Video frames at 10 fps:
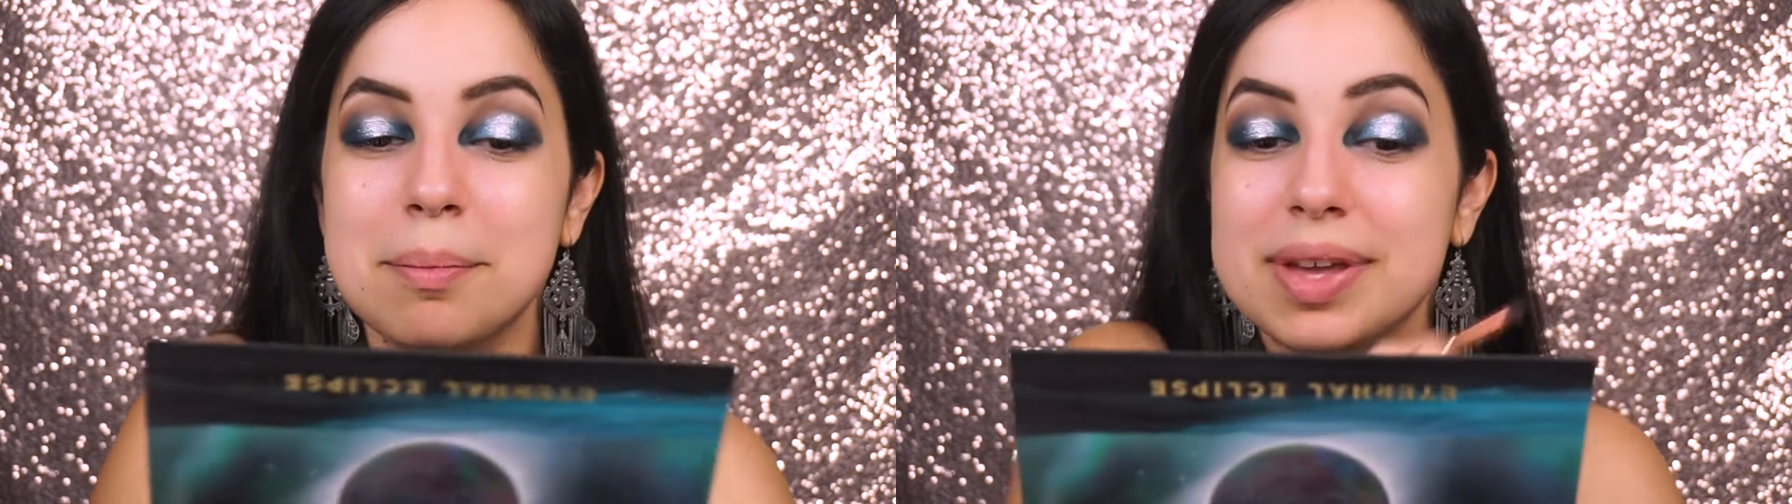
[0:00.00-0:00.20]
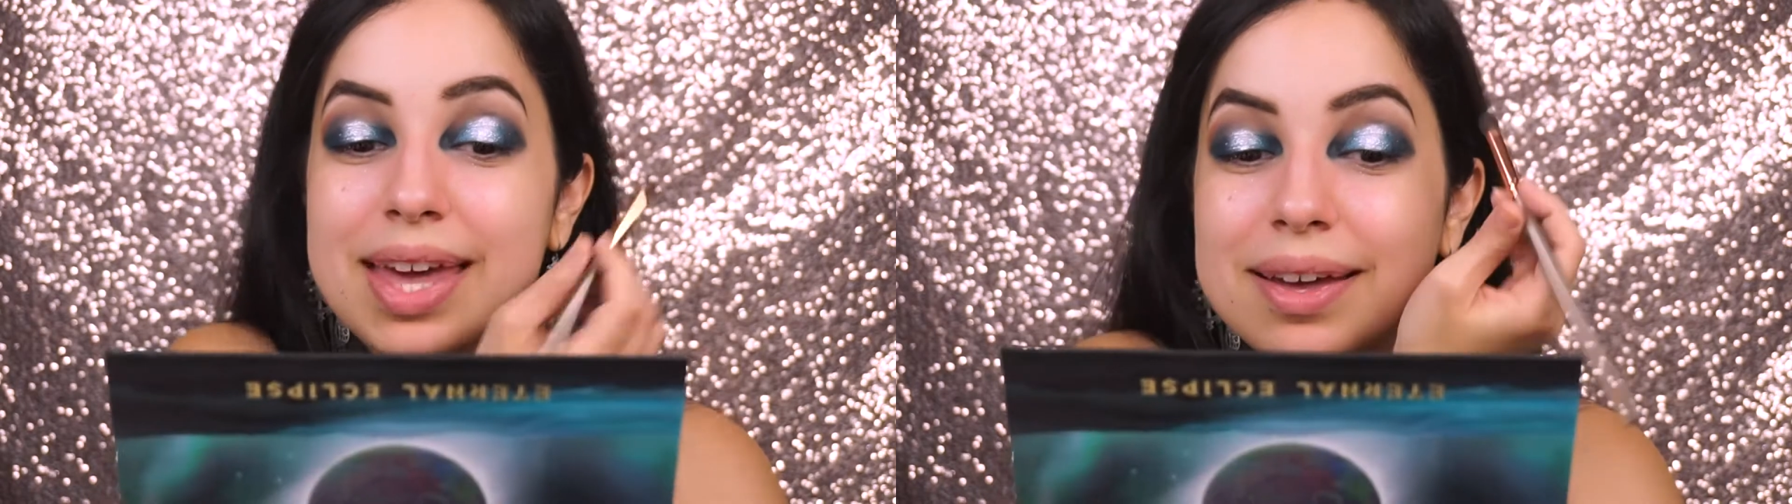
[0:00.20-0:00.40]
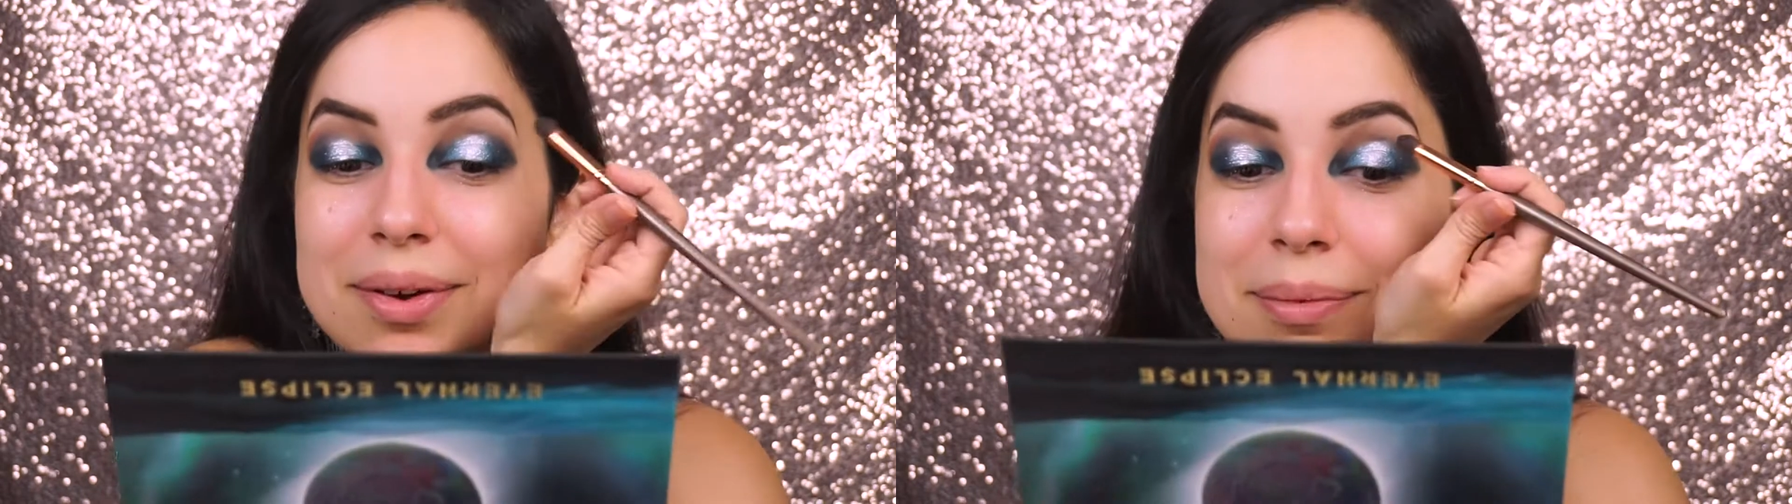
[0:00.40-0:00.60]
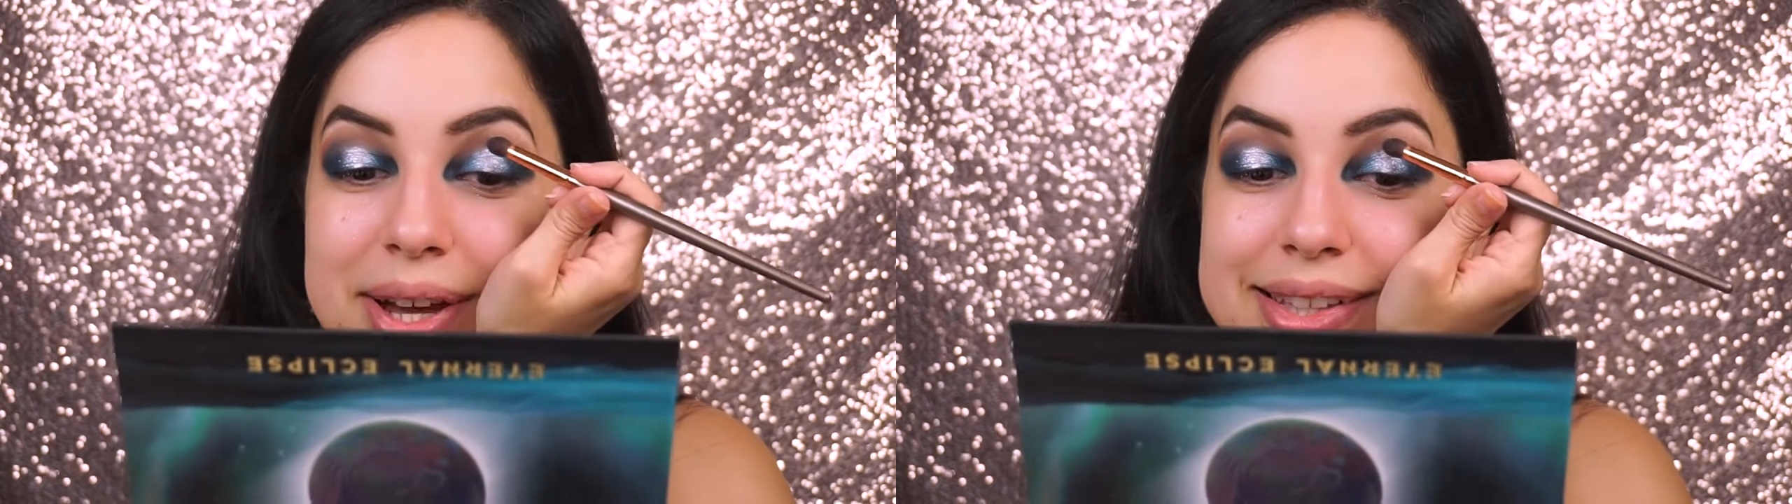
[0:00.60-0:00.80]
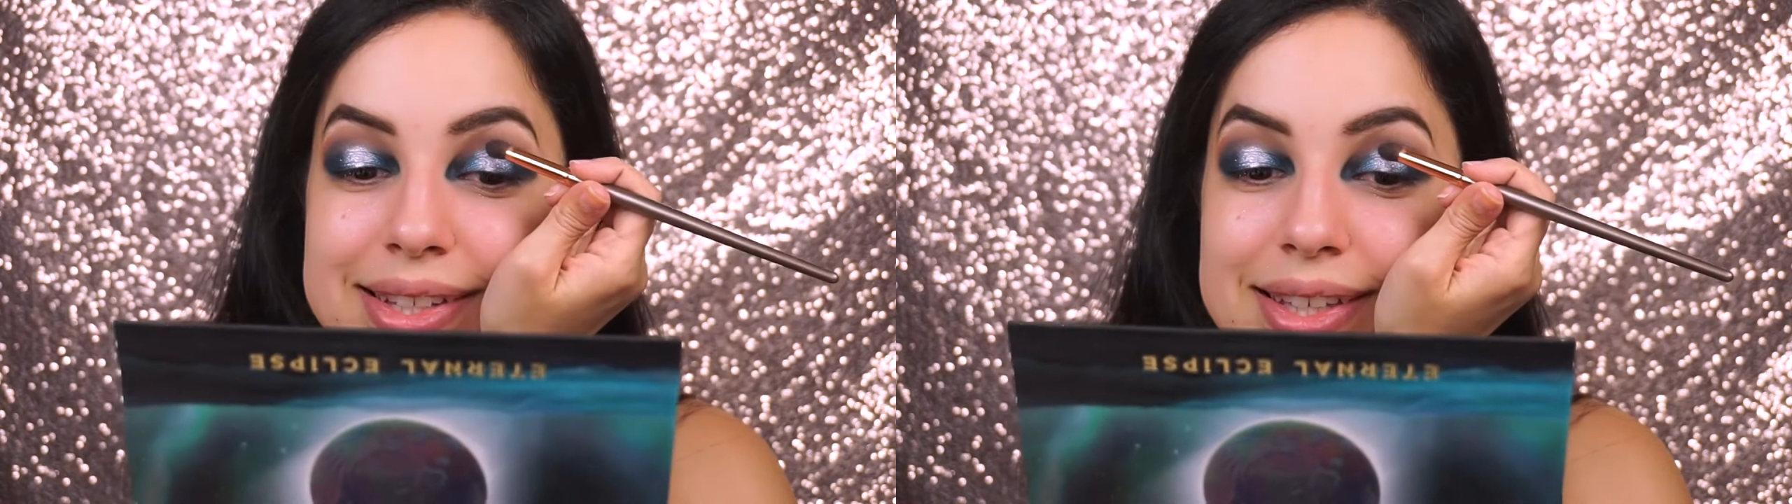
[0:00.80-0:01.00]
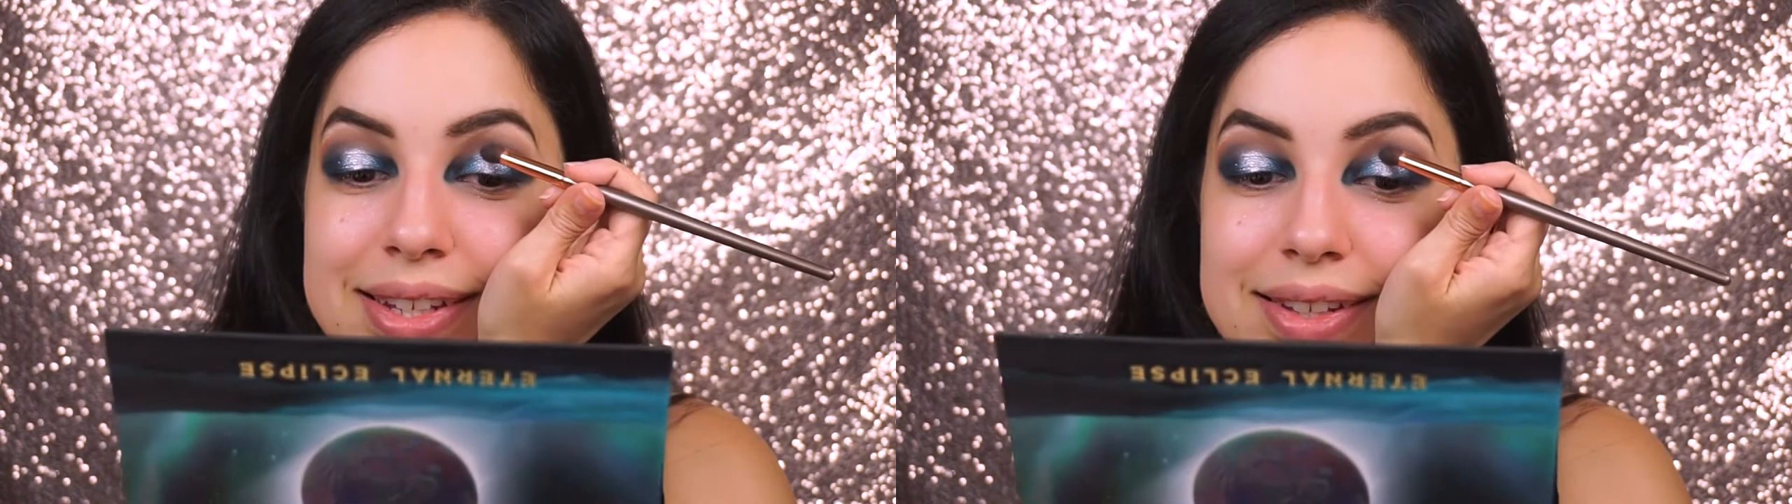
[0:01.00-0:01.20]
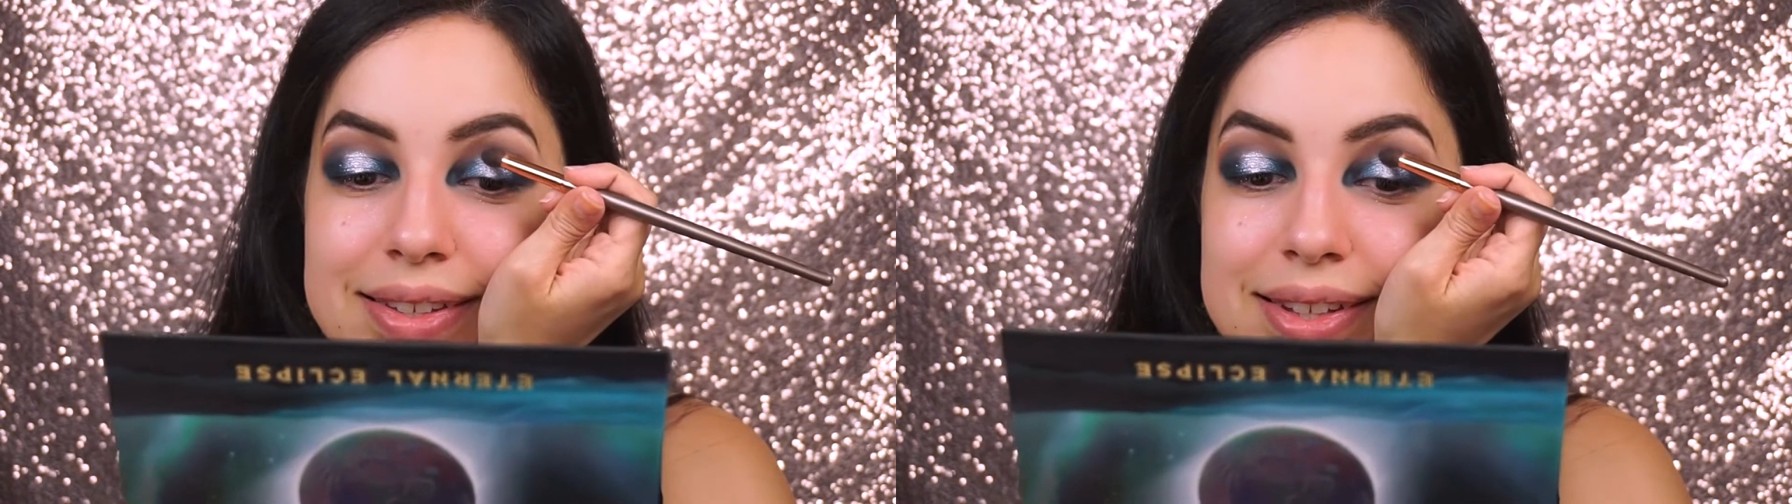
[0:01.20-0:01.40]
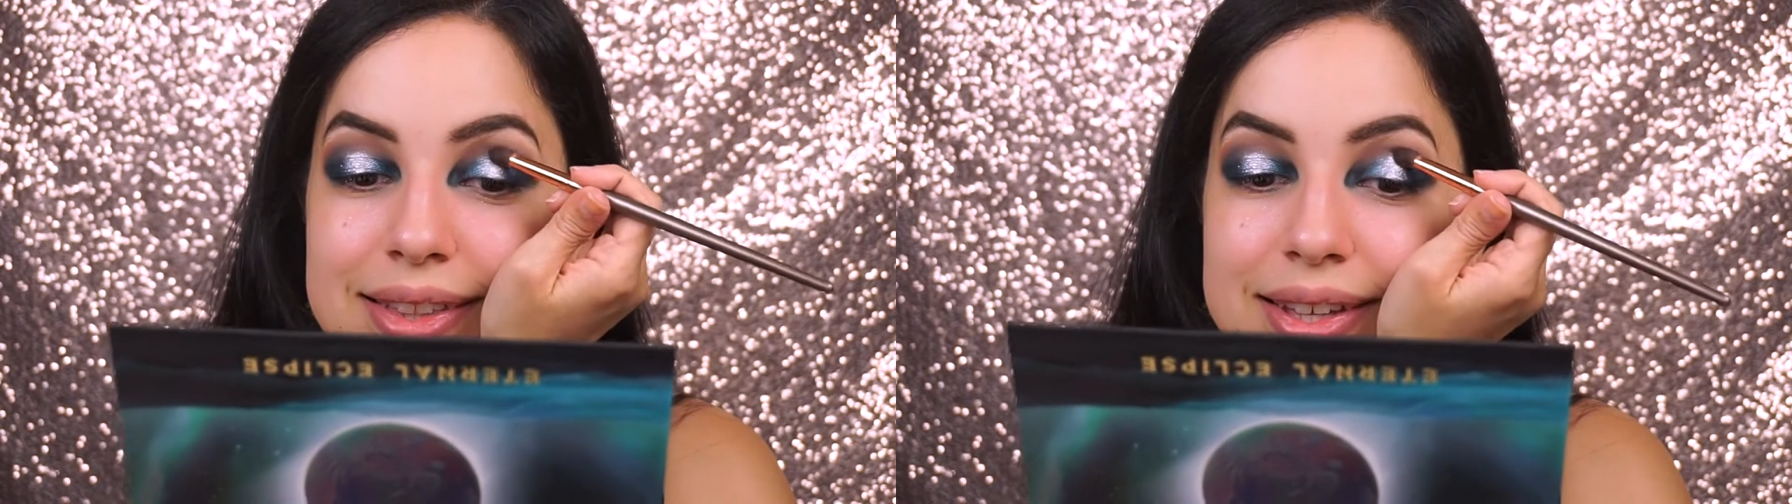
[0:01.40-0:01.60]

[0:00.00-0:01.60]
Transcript: But yeah, going back to the Disney